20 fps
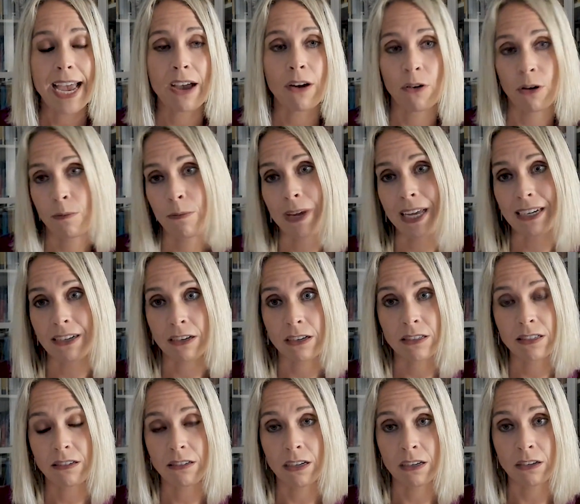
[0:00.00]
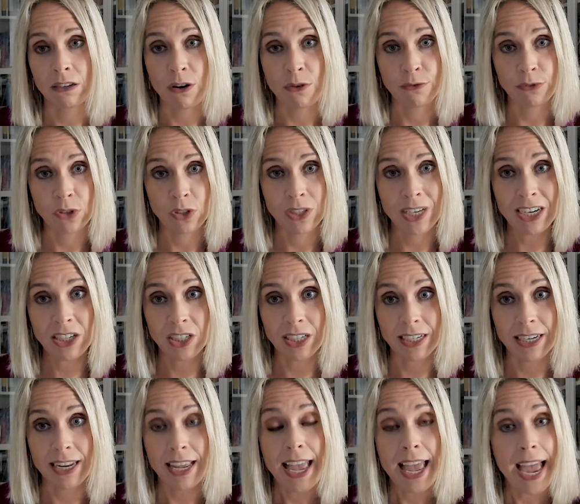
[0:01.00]
or a better
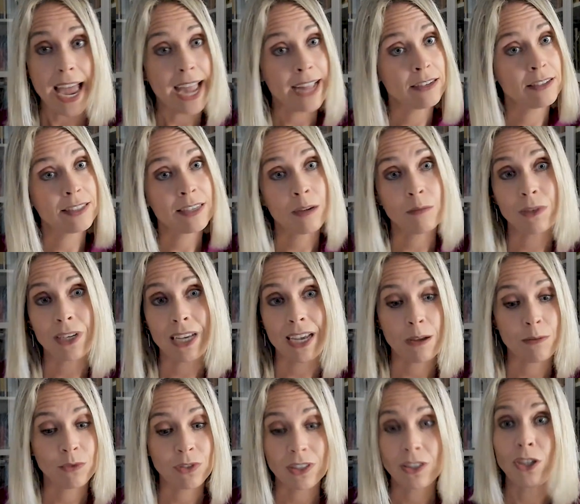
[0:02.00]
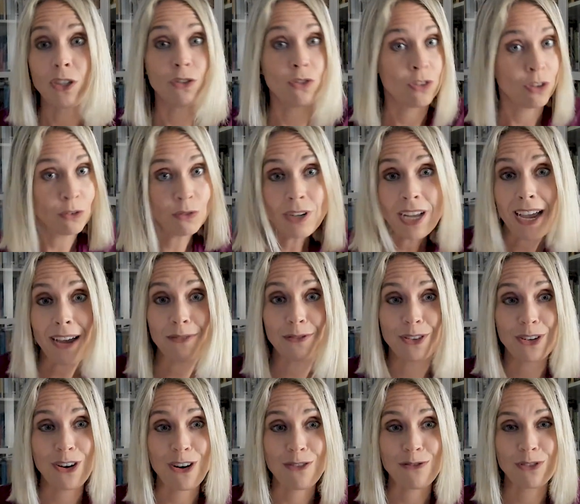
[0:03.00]
conversation. And sometimes you don't have
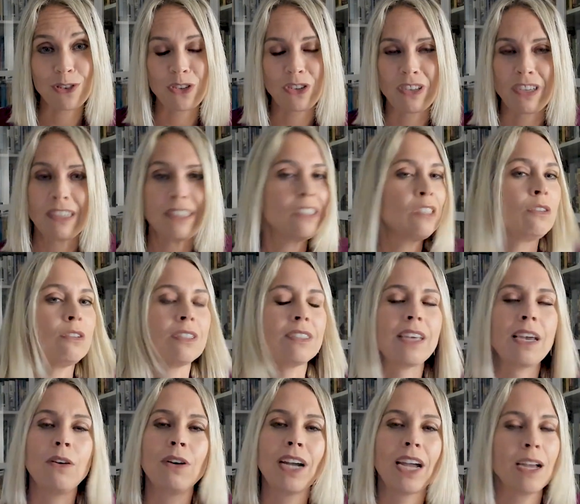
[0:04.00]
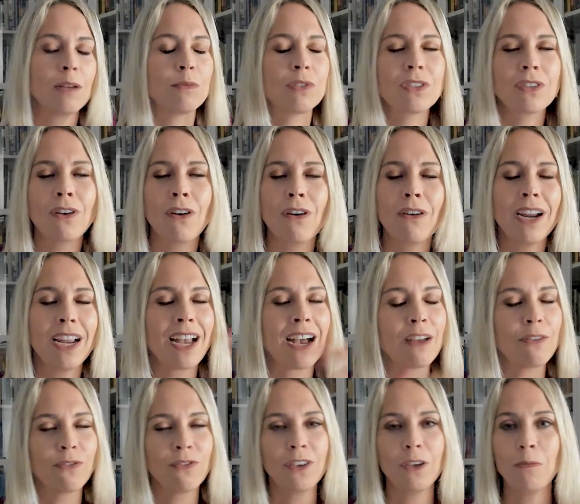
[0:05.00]
the conversation. You say, okay, I'm sorry, I
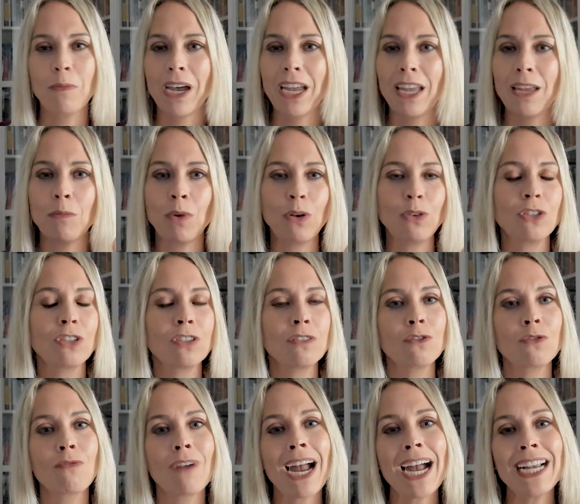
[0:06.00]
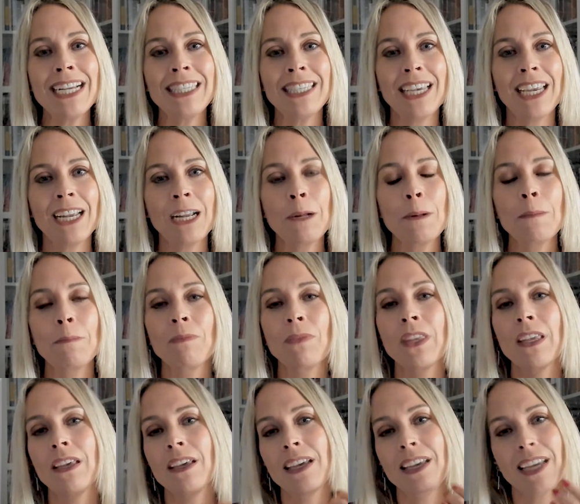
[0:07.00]
feel my emotions rising.
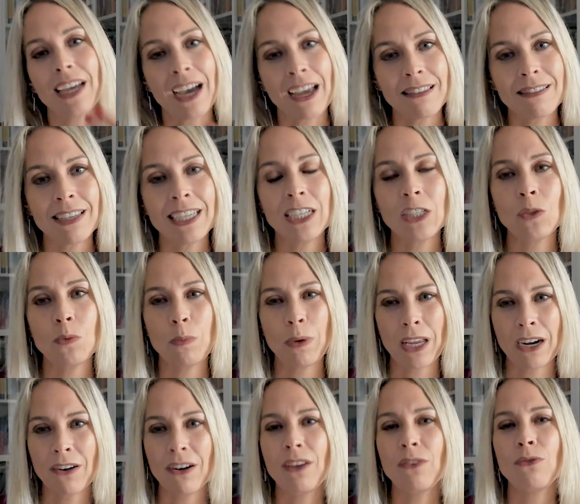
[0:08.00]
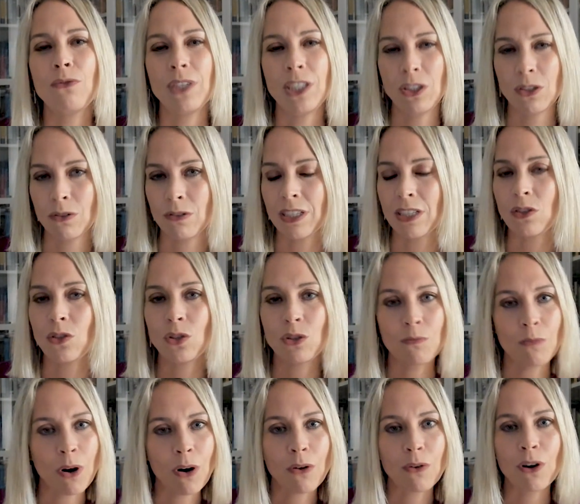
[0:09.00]
I think it's better if we do this
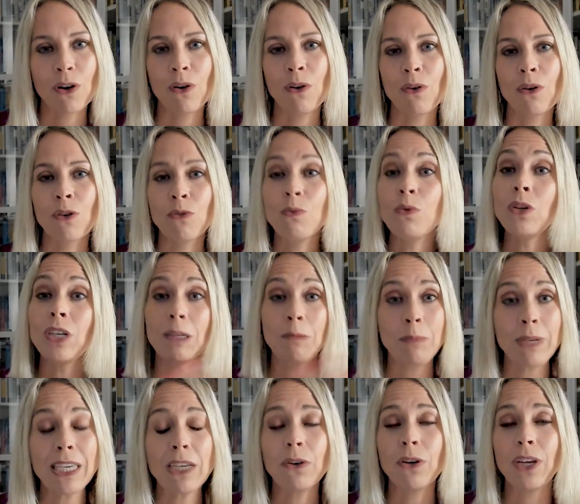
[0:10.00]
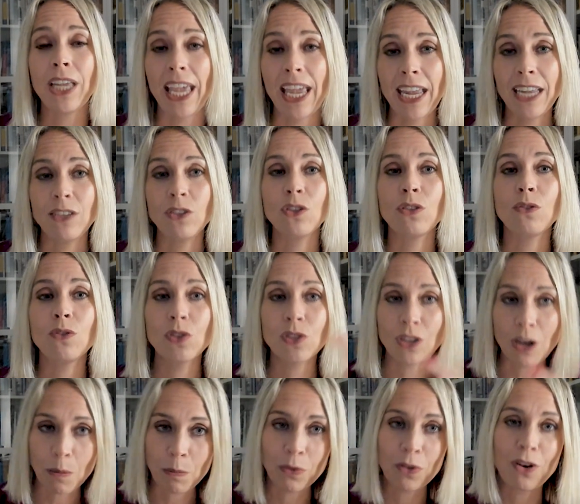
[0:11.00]
tomorrow, or would it be okay to
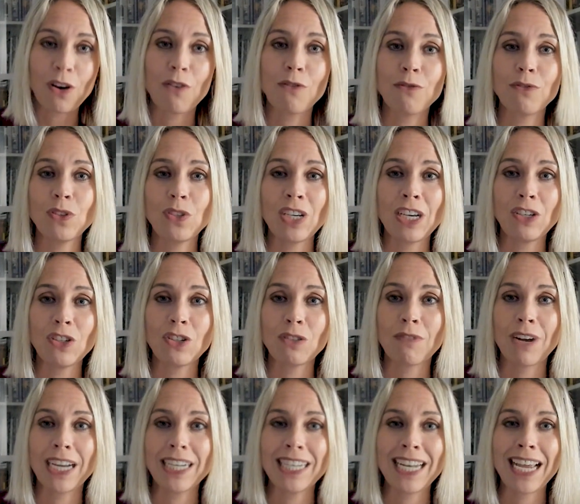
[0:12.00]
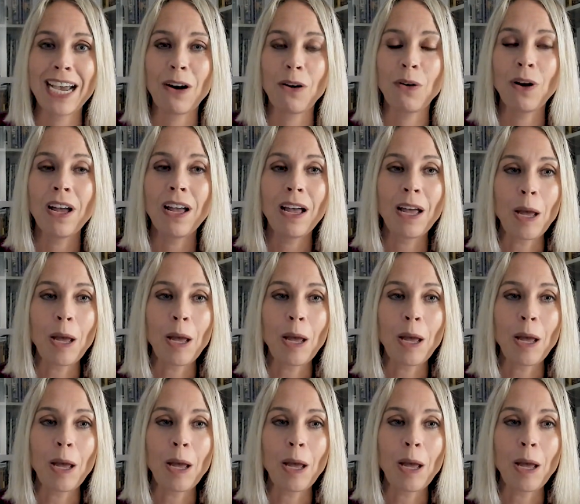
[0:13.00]
stop the conversation right now